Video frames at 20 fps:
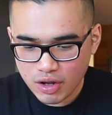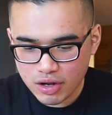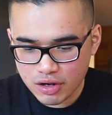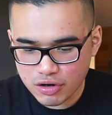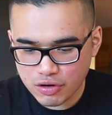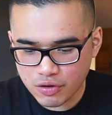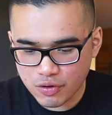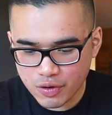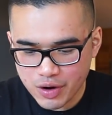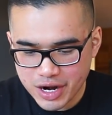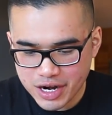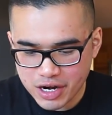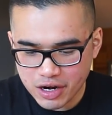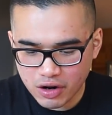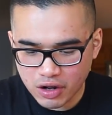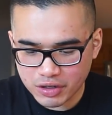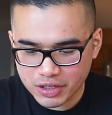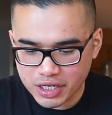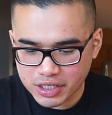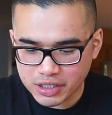who created
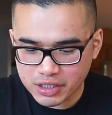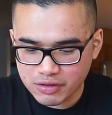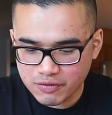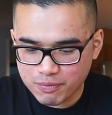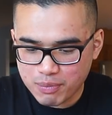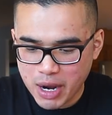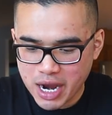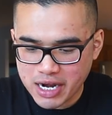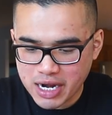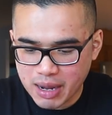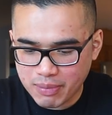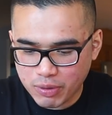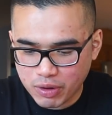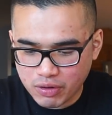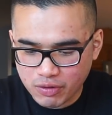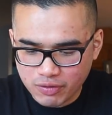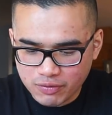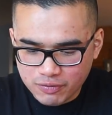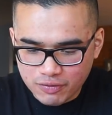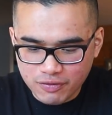all this
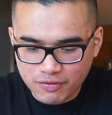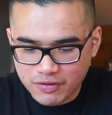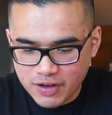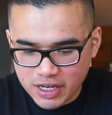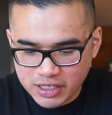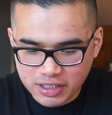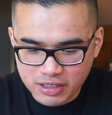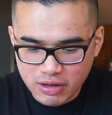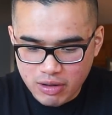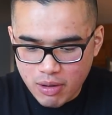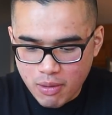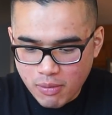pineapple fuss.